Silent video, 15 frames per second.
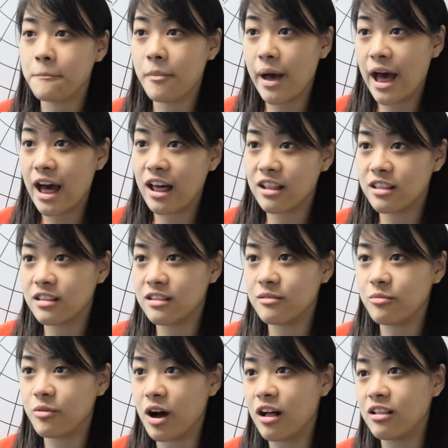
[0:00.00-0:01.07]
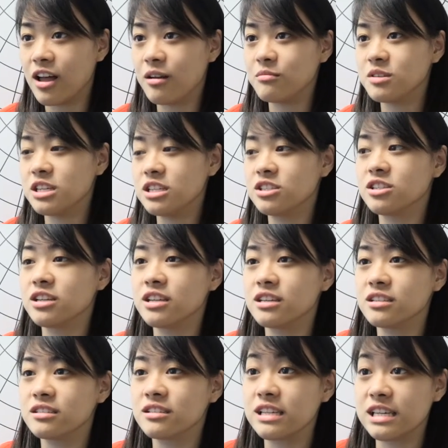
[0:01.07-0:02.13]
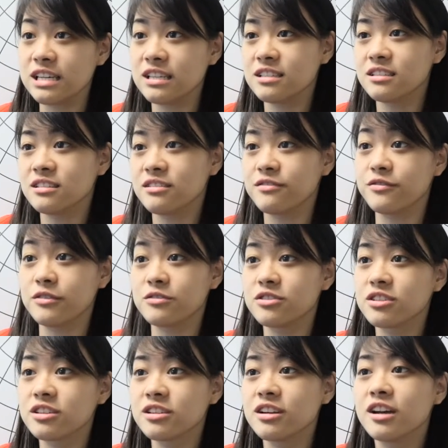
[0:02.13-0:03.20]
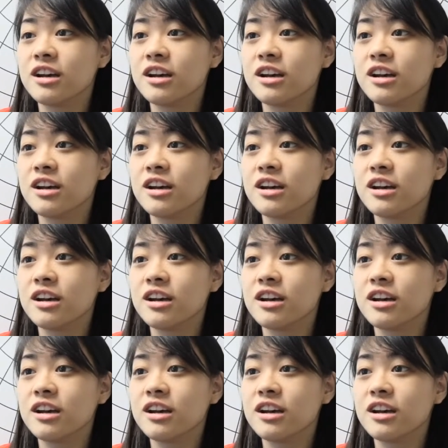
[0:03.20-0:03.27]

math while I'm teaching kids in the future.